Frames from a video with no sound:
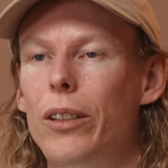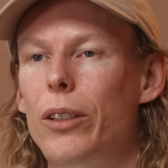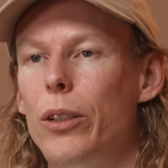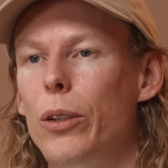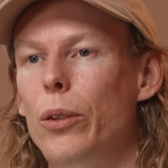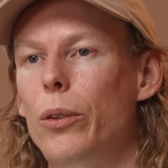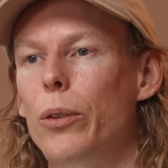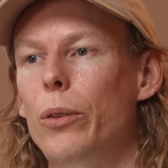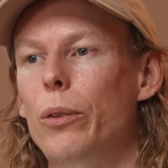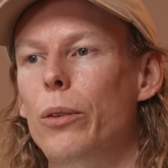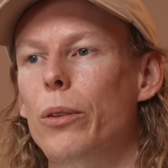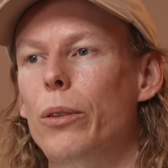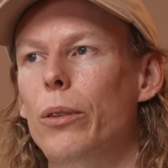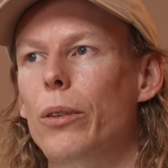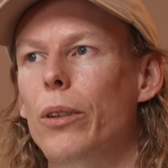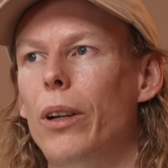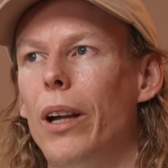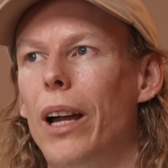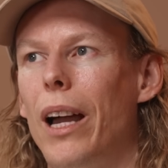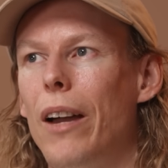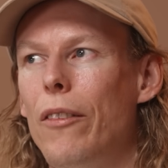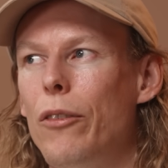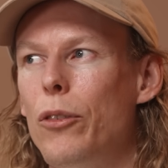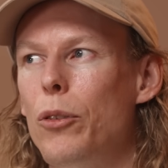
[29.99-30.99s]
You
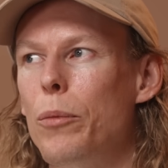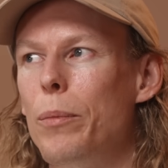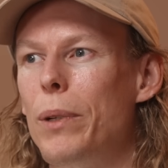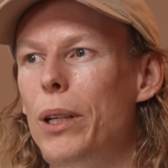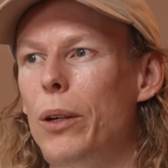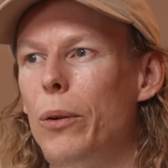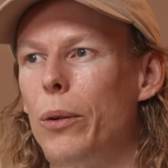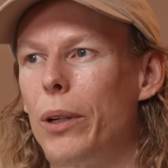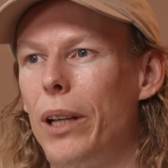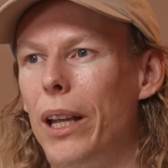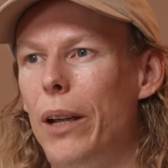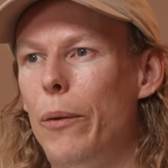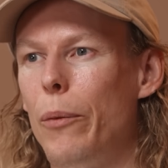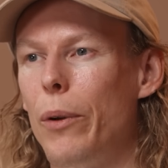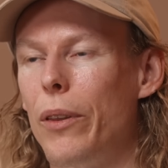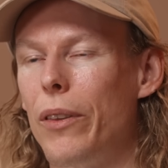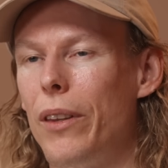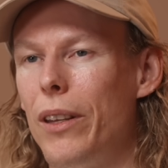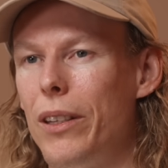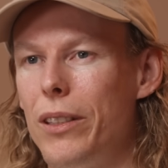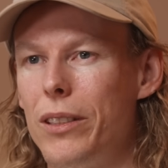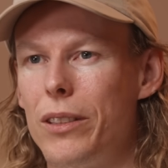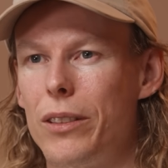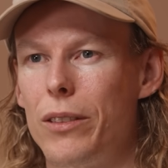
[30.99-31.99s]
have to be okay with
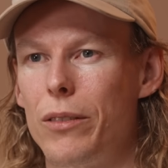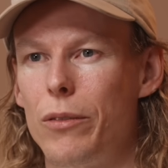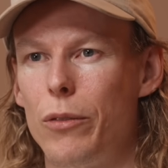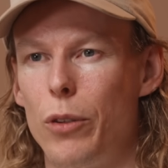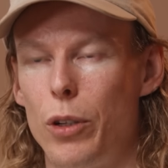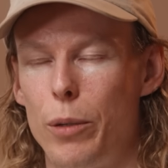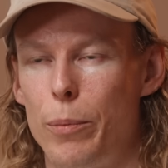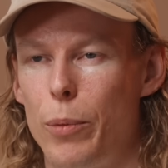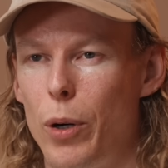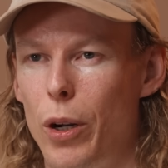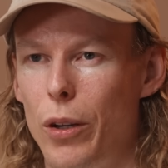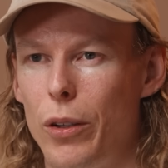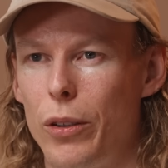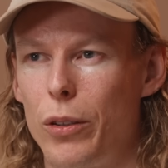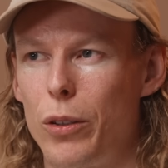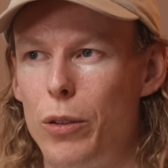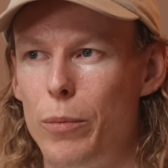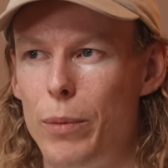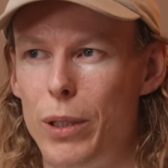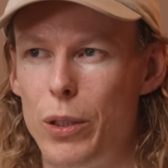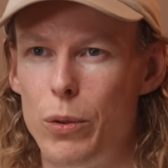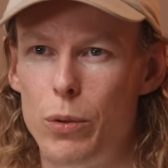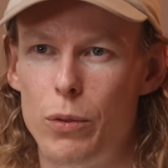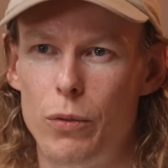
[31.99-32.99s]
this for the product
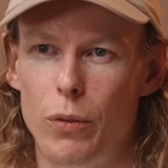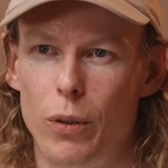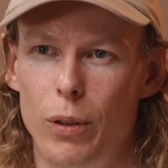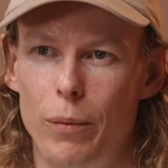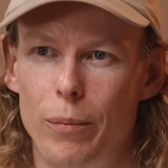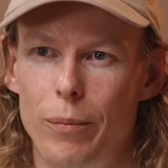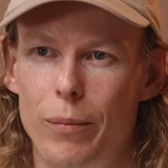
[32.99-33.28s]
to be useful.